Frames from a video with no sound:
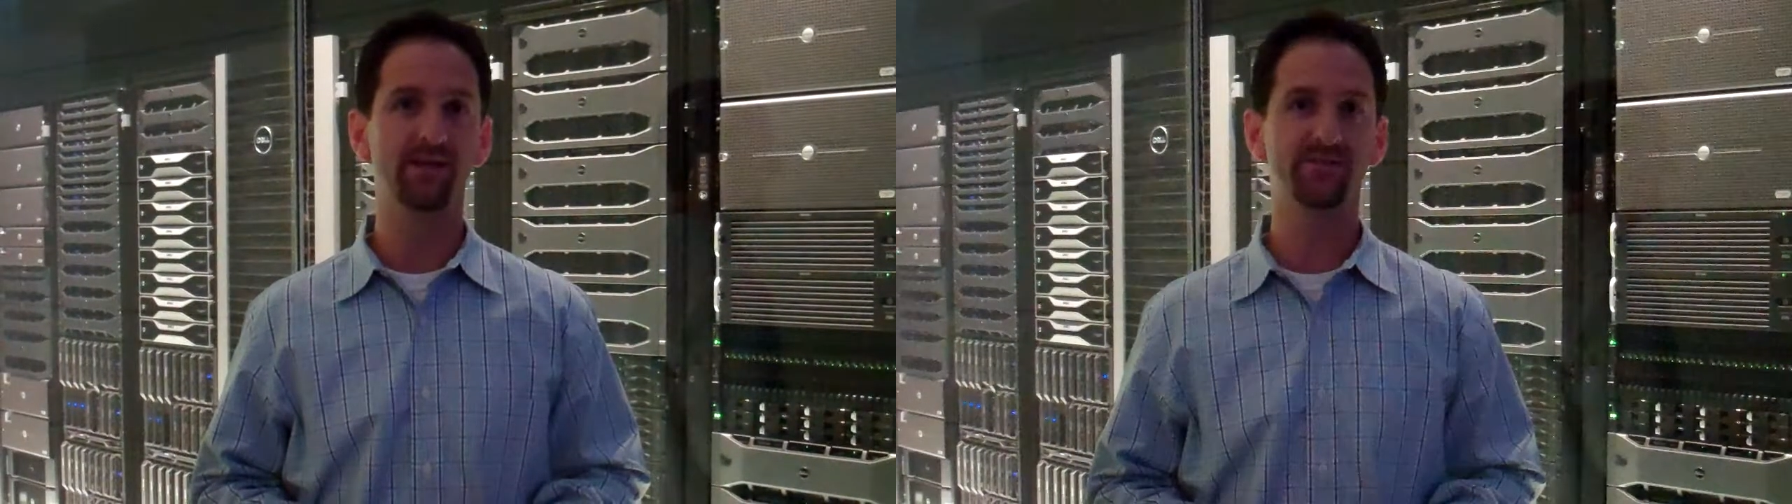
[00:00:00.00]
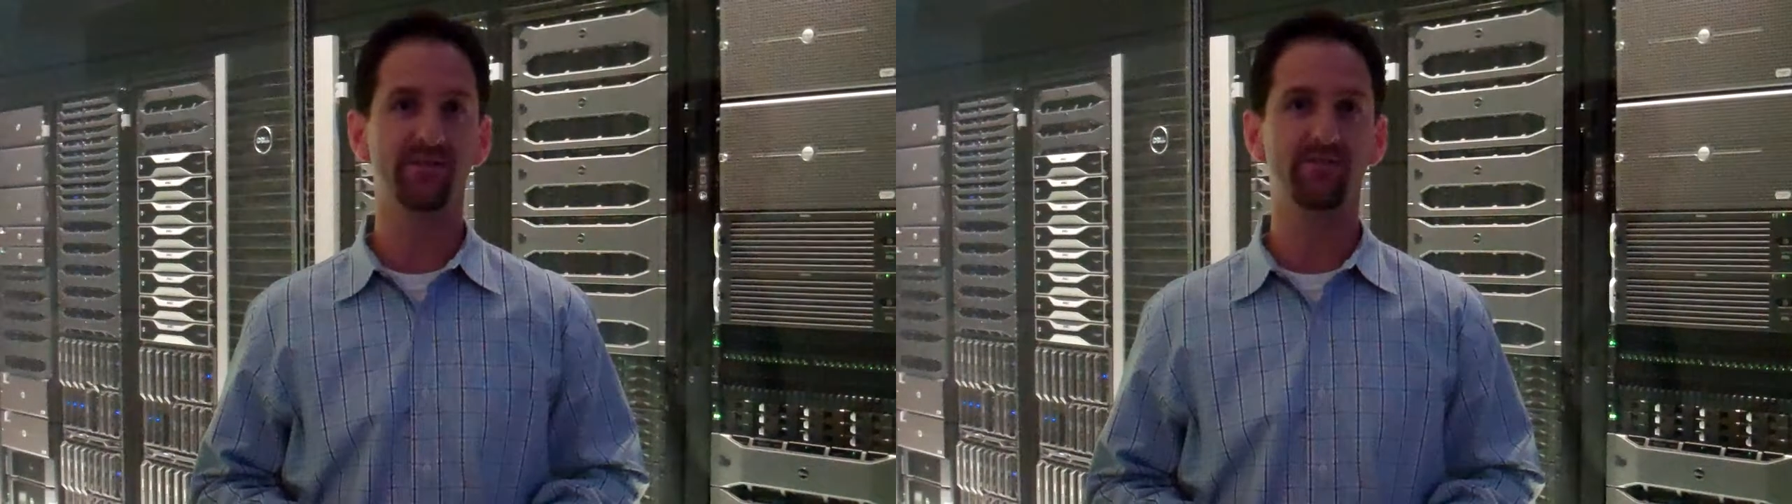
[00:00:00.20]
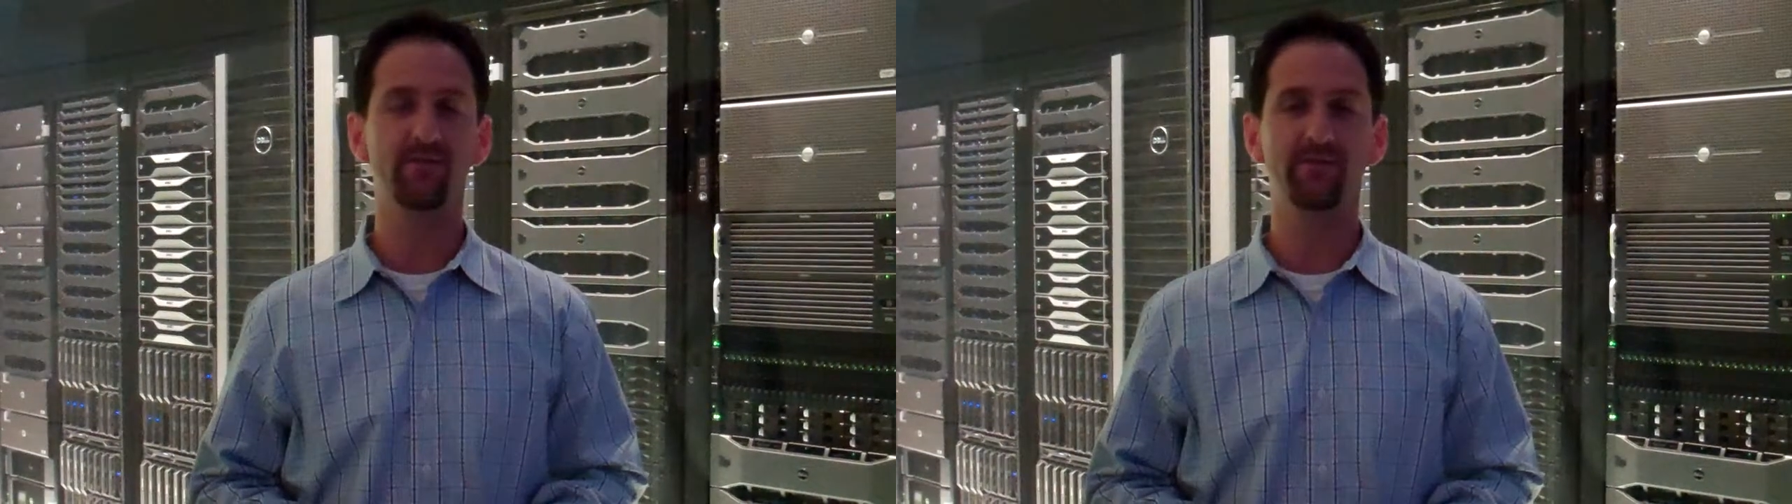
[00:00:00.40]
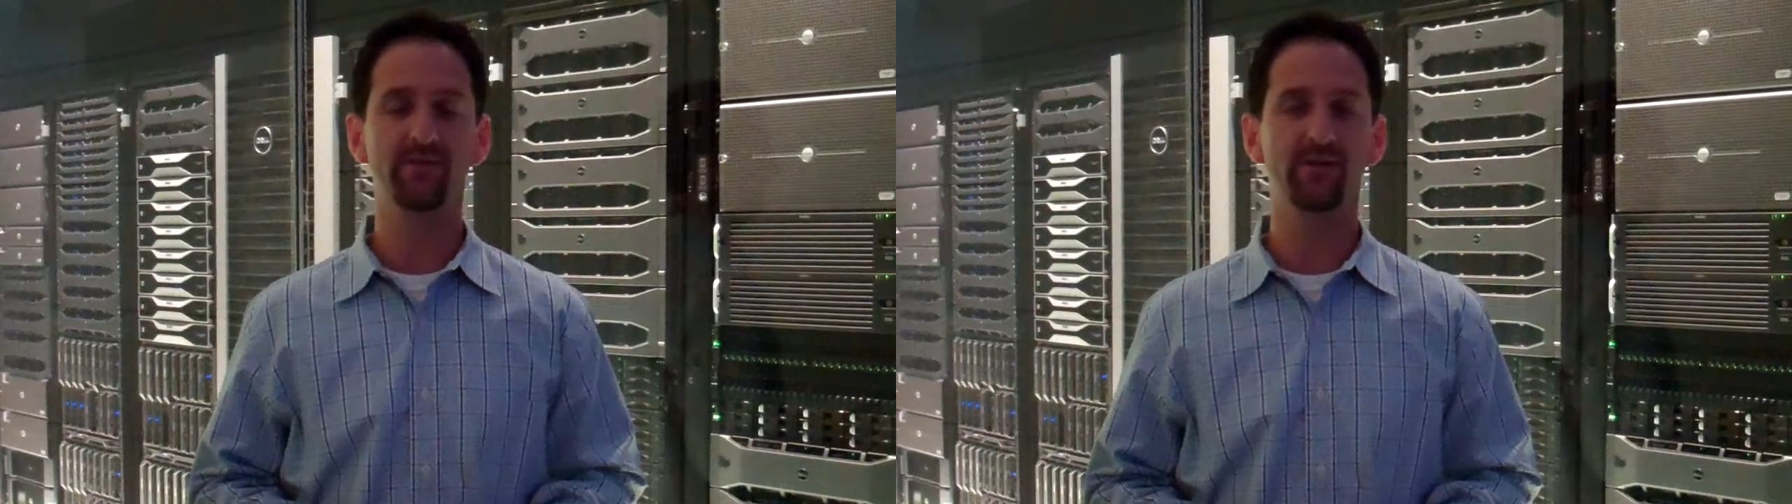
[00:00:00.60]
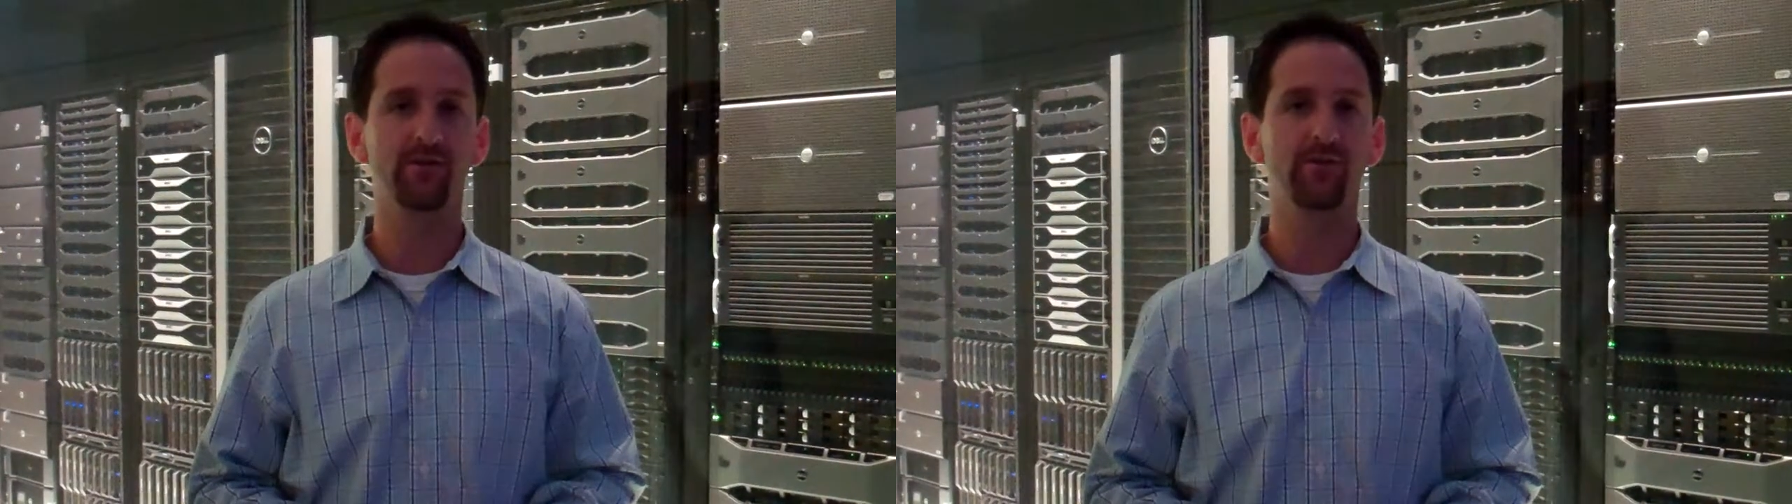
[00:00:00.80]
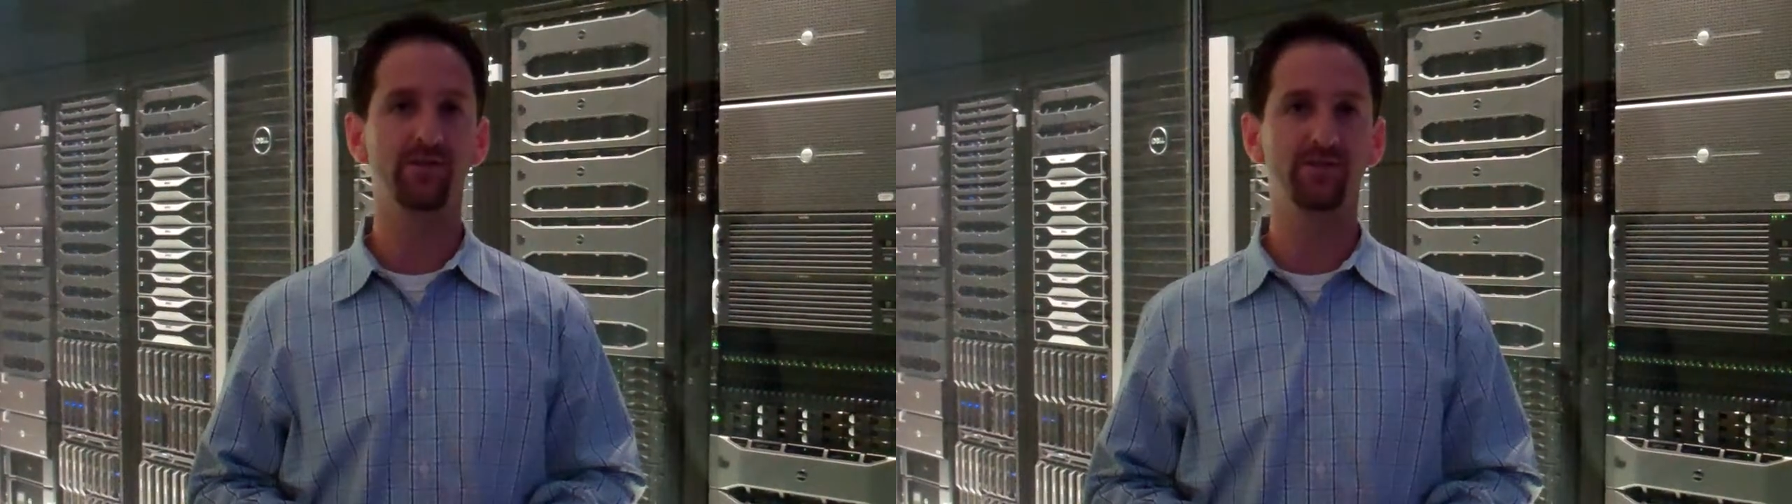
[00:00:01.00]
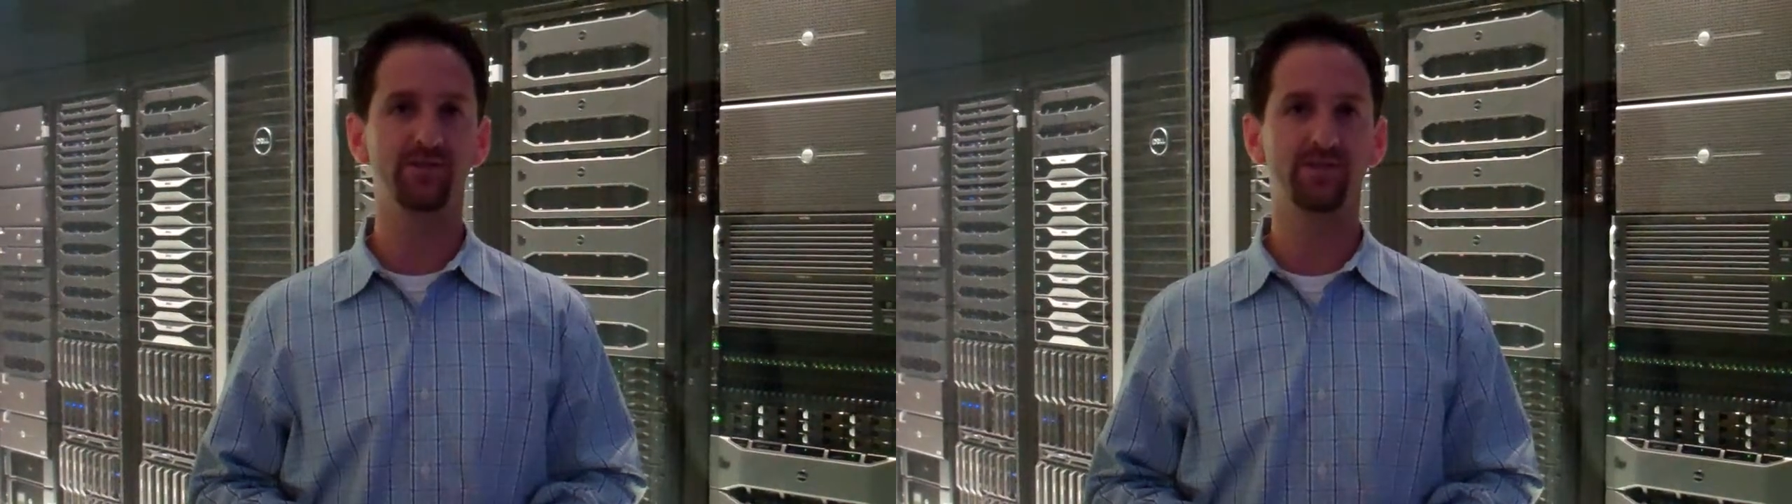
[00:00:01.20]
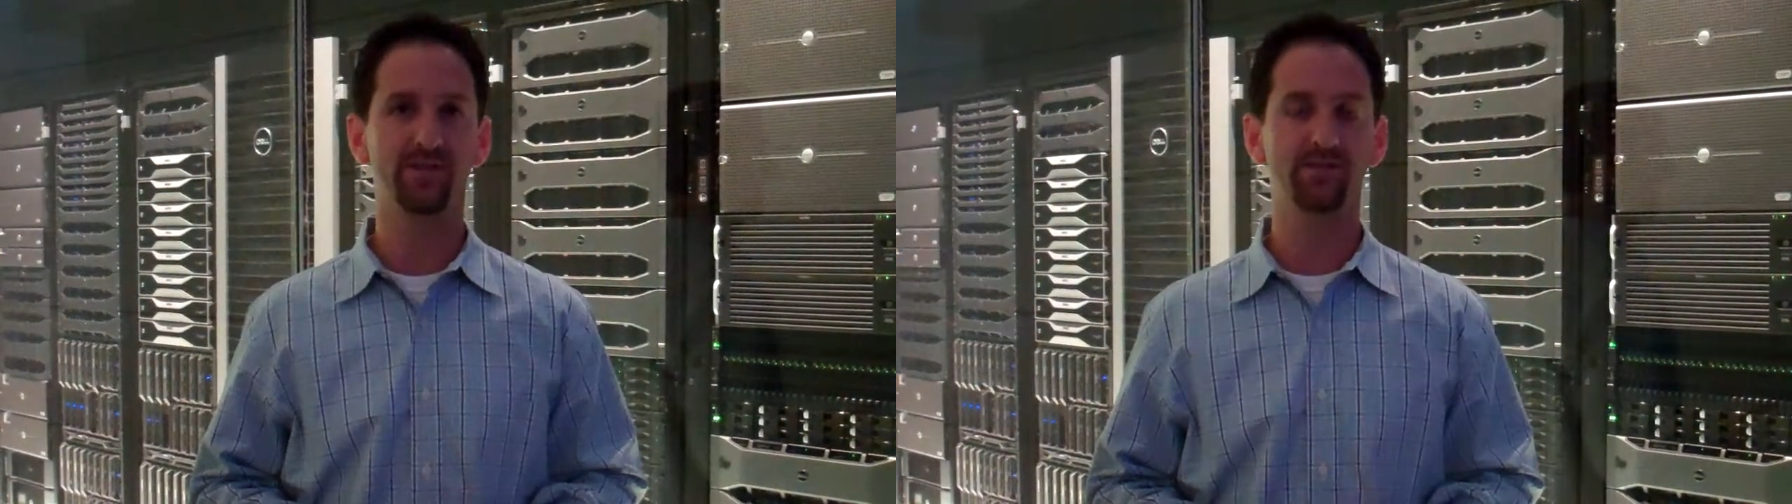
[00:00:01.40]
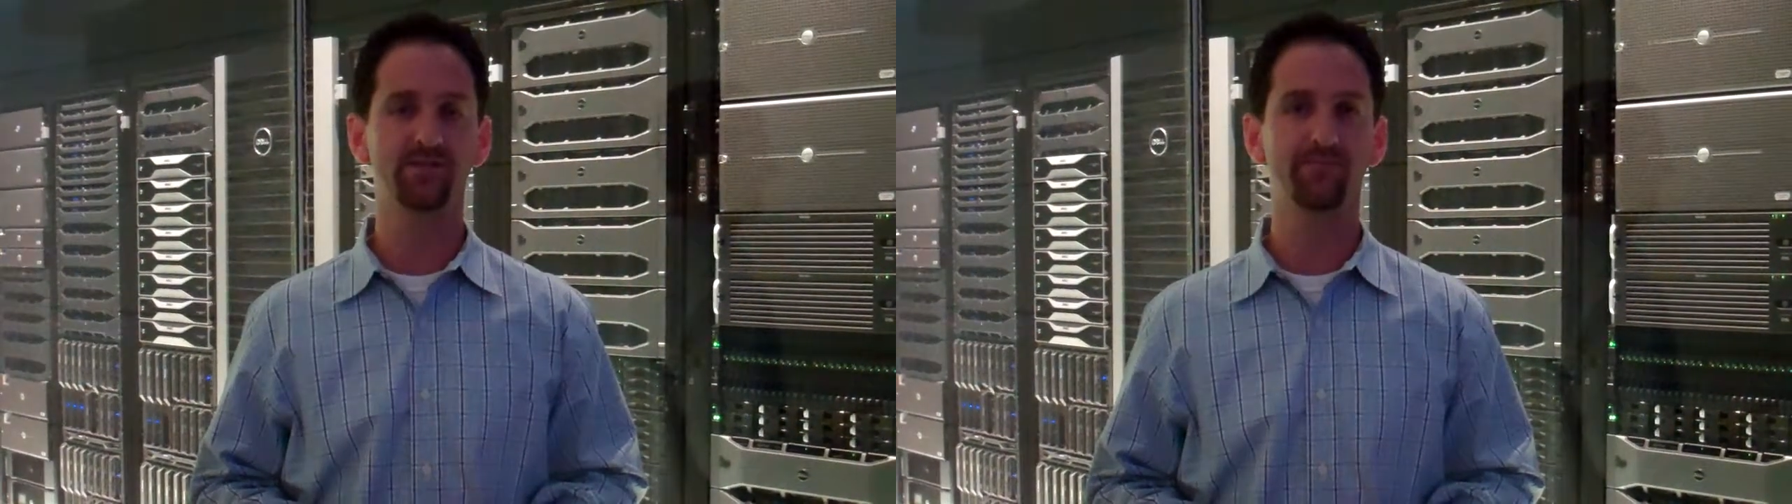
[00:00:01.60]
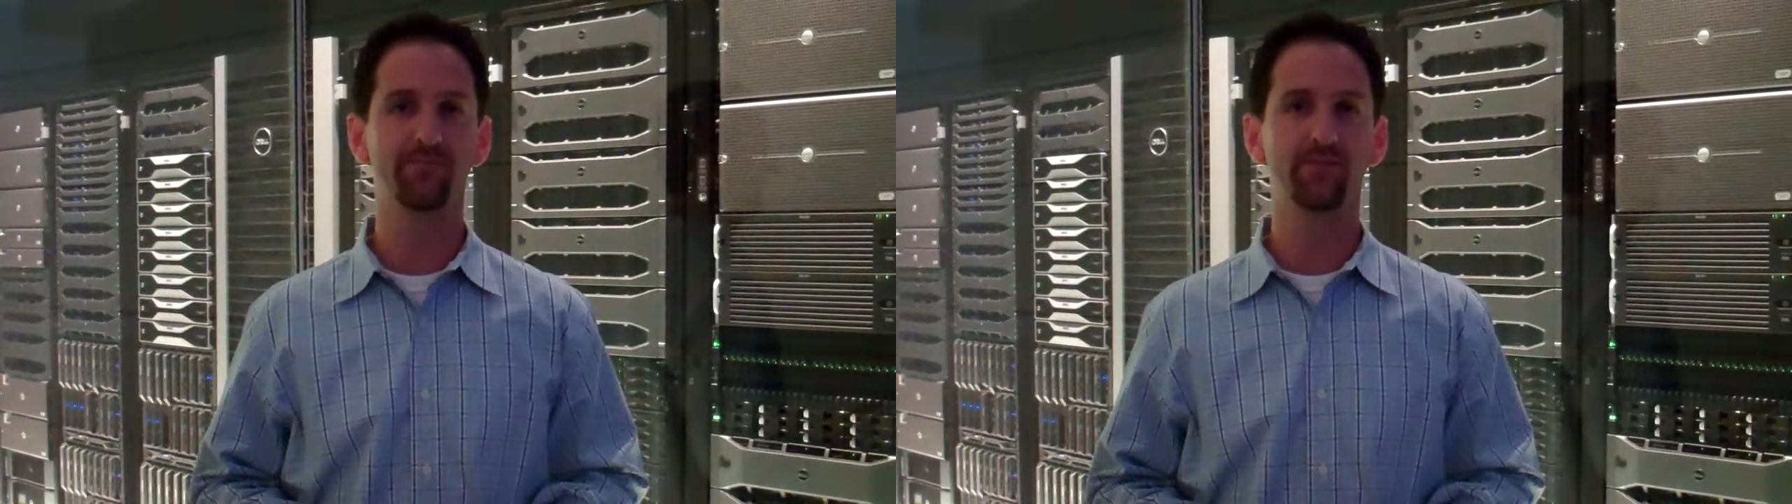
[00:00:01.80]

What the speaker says: in 7 different integration sites